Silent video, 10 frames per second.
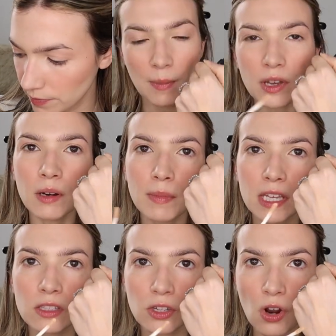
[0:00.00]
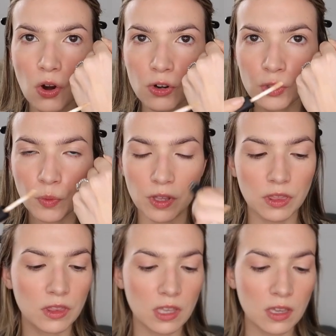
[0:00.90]
I'm gonna mix the NARS with
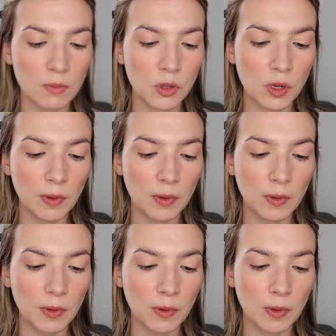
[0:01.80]
the Beauty